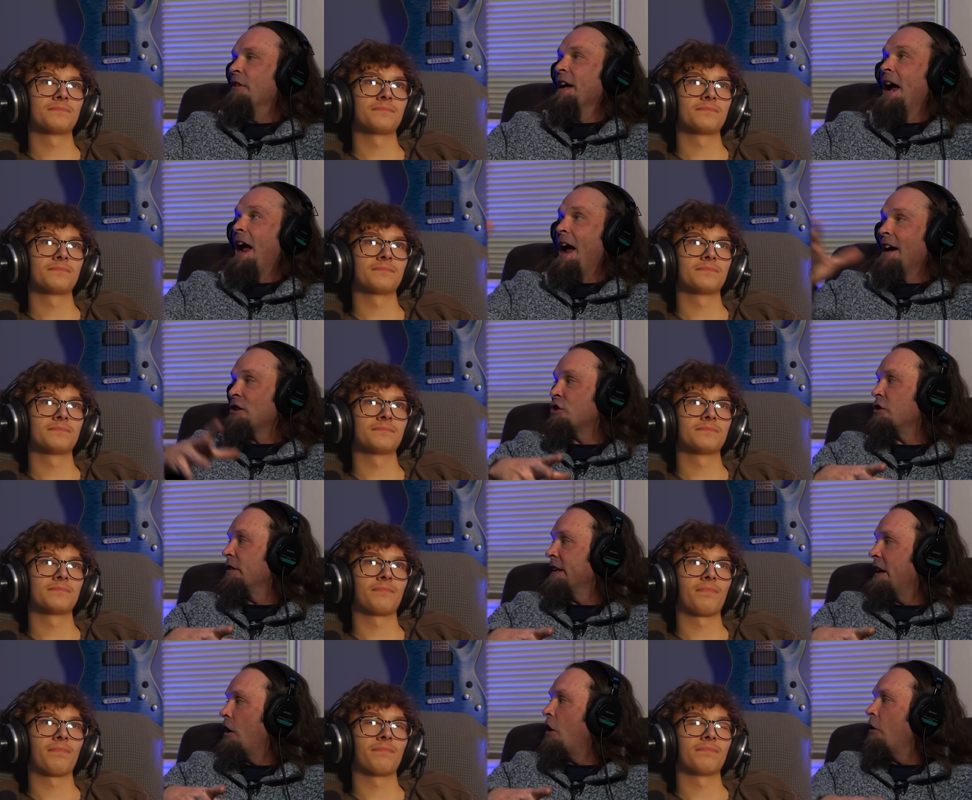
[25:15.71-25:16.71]
Speaker 1: they
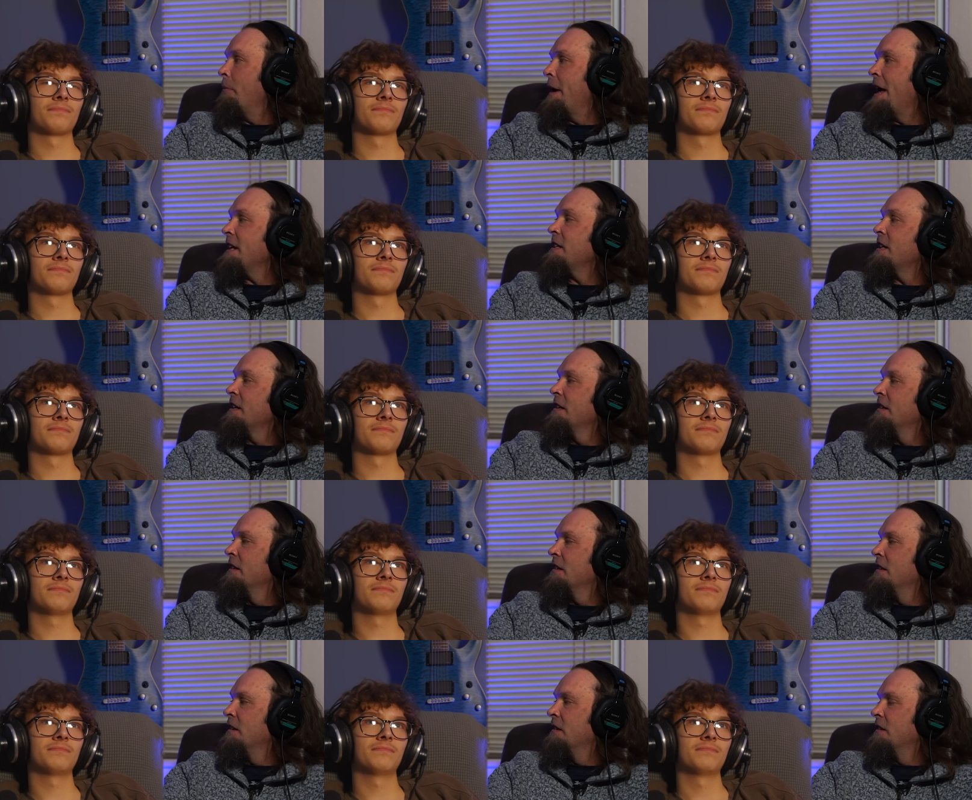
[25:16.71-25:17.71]
actually all met.
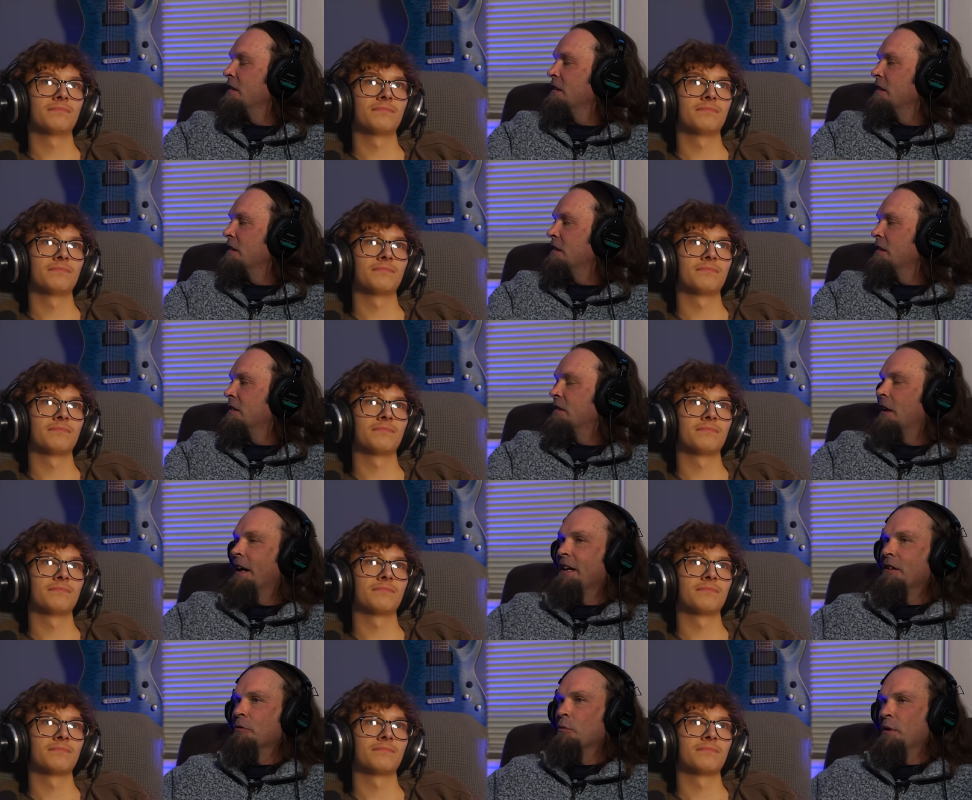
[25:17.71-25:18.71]
Mm-hmm.
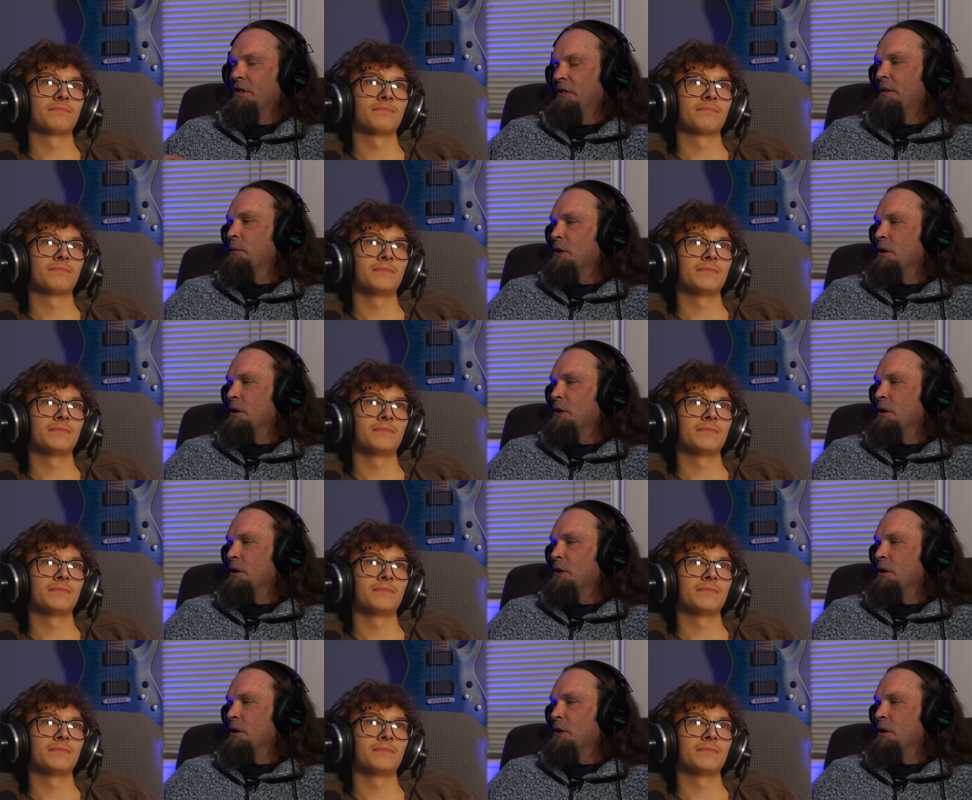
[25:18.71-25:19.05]
Like with the,